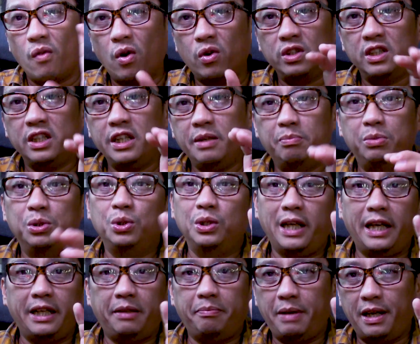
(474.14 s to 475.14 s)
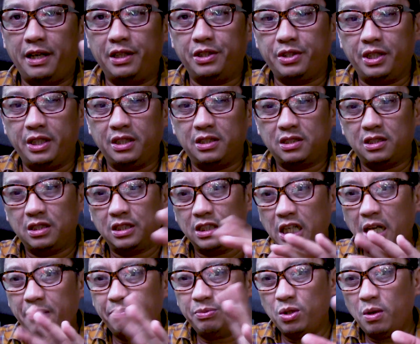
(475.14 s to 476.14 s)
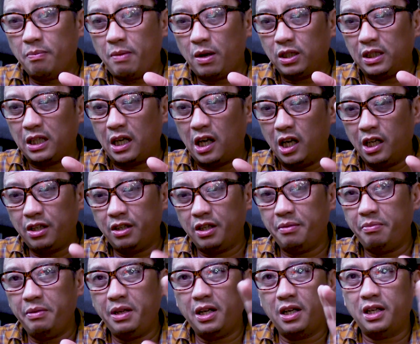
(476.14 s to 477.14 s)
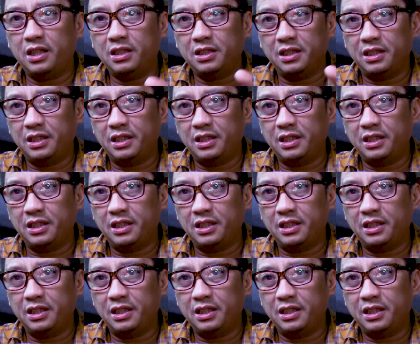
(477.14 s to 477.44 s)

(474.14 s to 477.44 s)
only blue light penetrates. Up to about 100 meters,